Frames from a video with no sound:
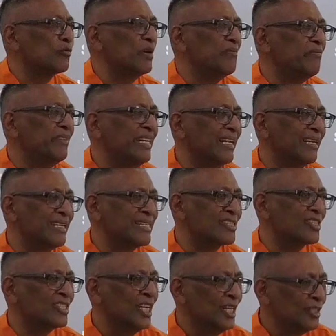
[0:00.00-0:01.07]
revealed
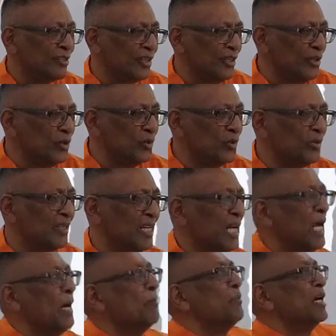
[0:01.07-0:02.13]
this to you,
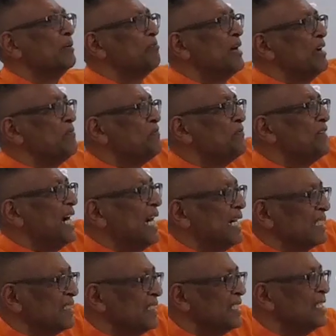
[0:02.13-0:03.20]
but my
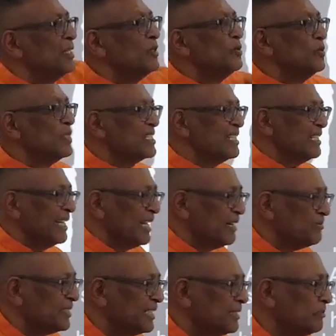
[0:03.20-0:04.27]
Father who is in
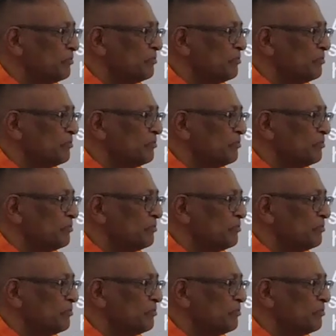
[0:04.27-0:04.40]
heaven.